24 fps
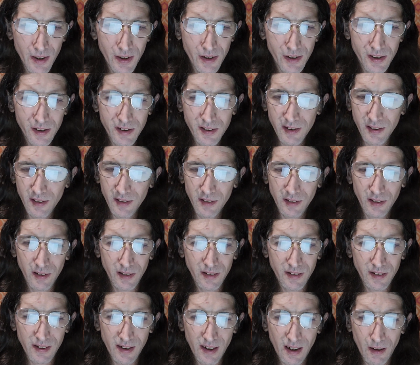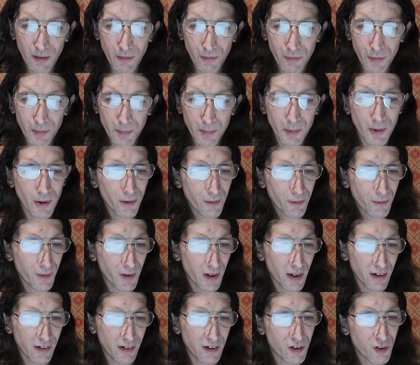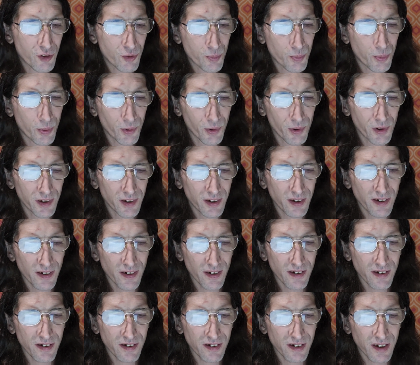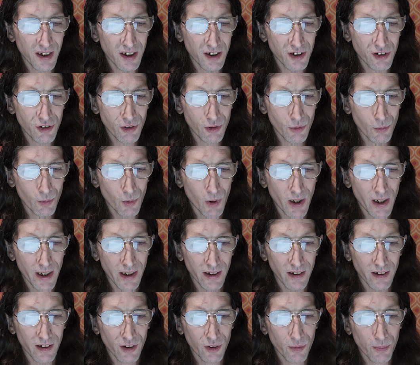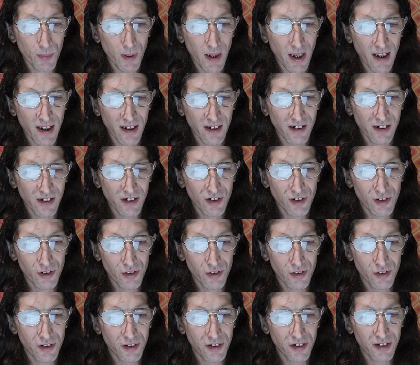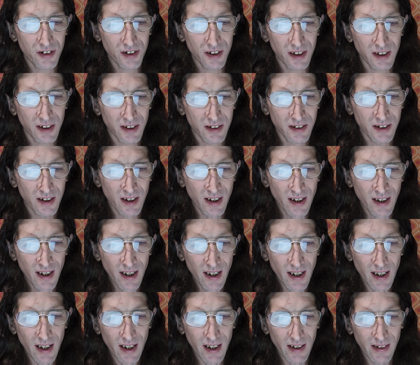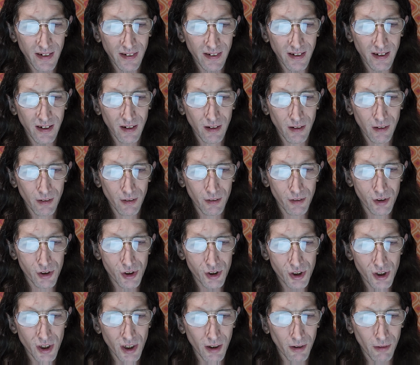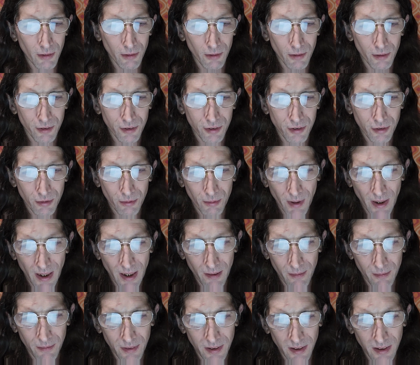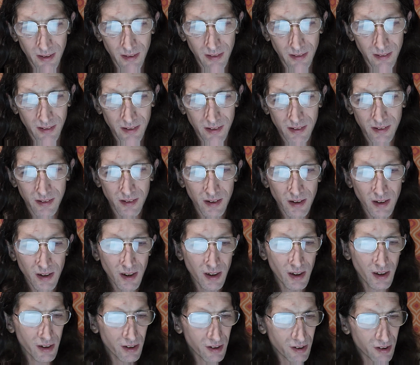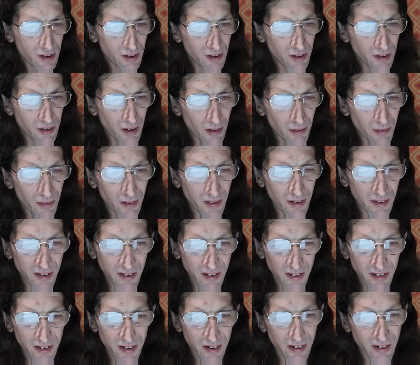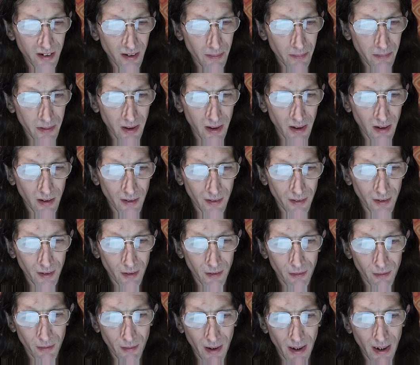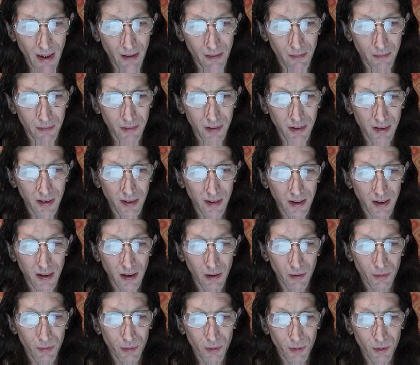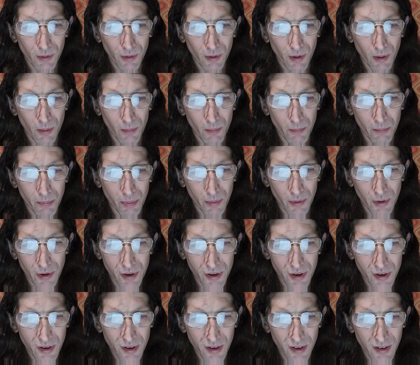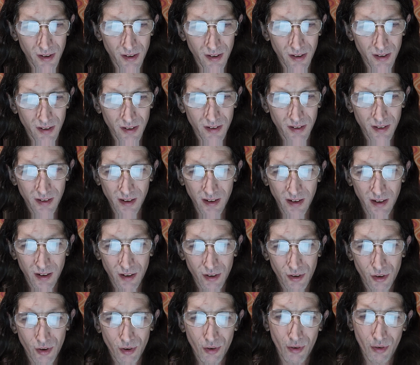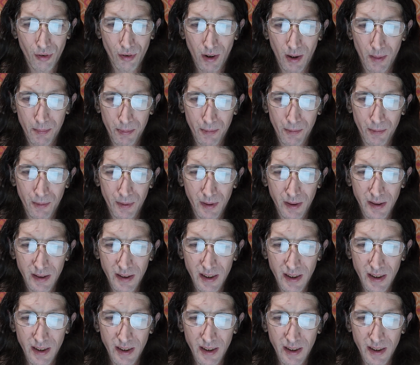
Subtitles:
She looks out from her vantage point in the station wagon's passenger's seat at their general surroundings. She notices something on the ground in the overgrown bushes and shrubbery